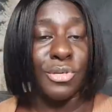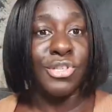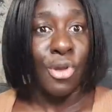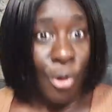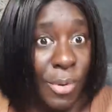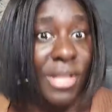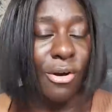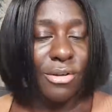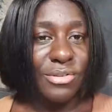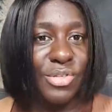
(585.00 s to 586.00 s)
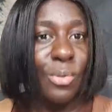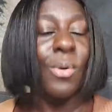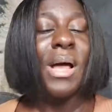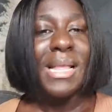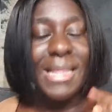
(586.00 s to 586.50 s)
was going on.
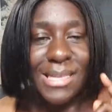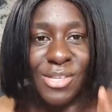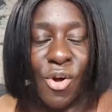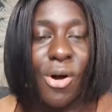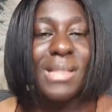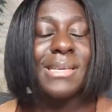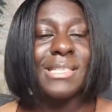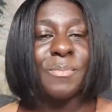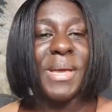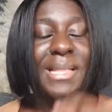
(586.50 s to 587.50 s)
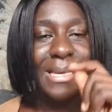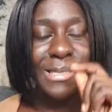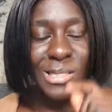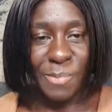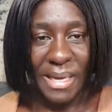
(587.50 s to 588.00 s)
So let's call a spade a
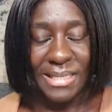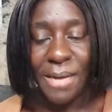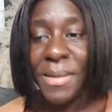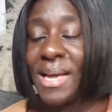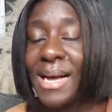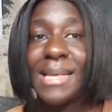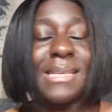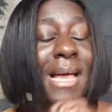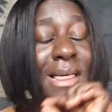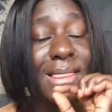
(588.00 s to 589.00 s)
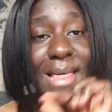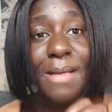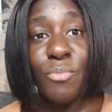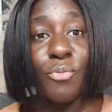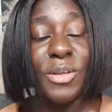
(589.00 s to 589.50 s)
spade. I mean guys,
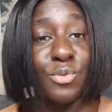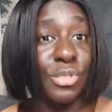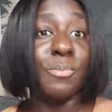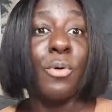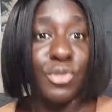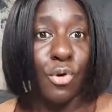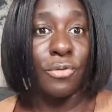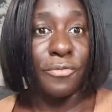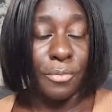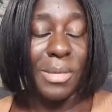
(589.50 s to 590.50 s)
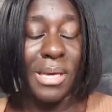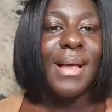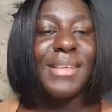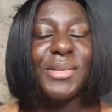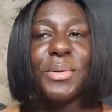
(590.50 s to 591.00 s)
that moment was spot on for me.
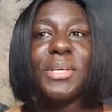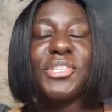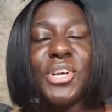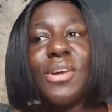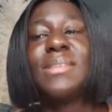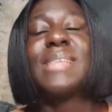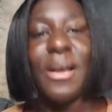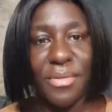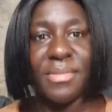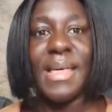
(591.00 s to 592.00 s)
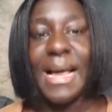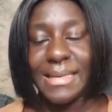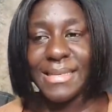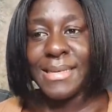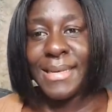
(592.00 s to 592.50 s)
And so it turns out
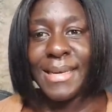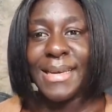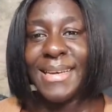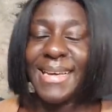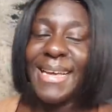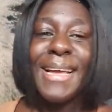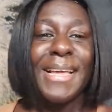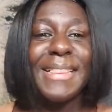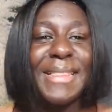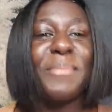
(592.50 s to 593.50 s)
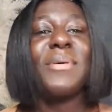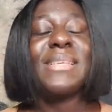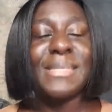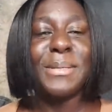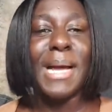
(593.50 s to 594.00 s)
that Libo
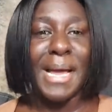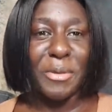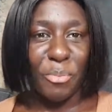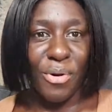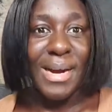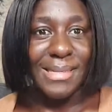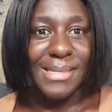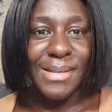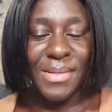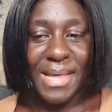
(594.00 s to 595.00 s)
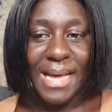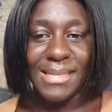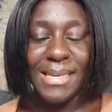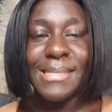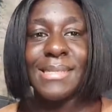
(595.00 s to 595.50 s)
is still kind of pressed
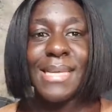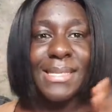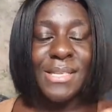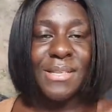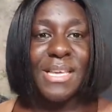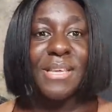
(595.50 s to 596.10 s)
that a certain